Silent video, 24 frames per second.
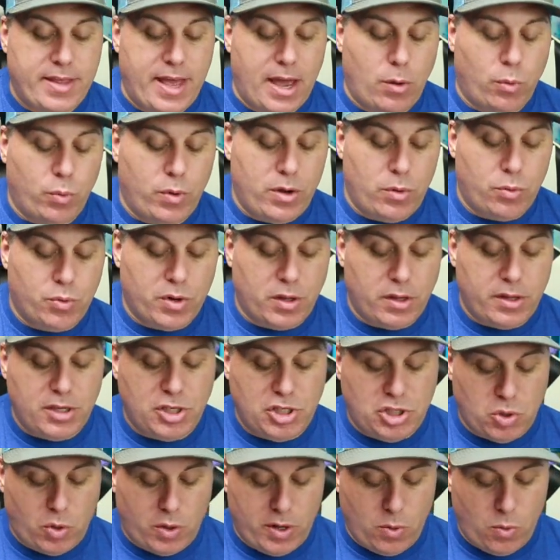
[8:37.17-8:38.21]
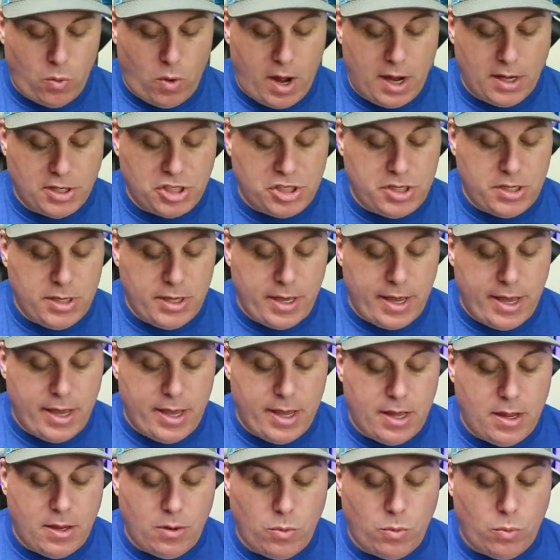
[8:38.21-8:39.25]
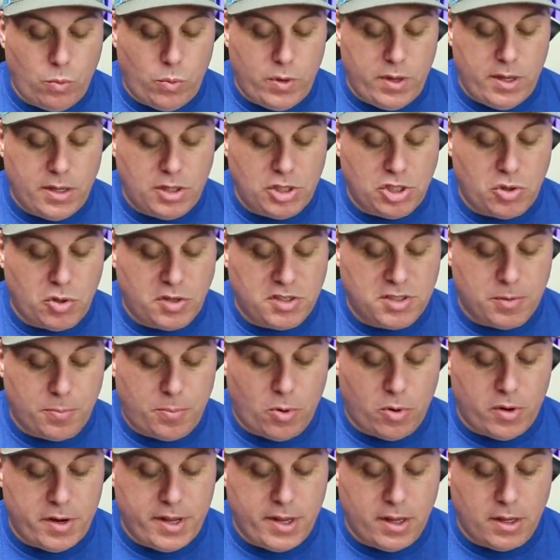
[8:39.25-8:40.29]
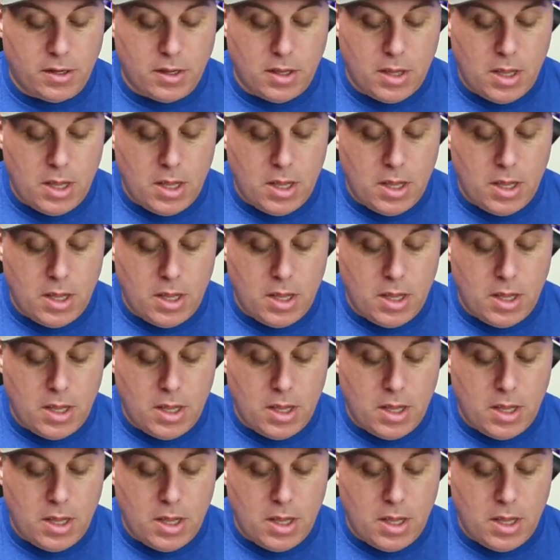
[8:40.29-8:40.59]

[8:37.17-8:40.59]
that we really enjoy watching and we enjoy supporting.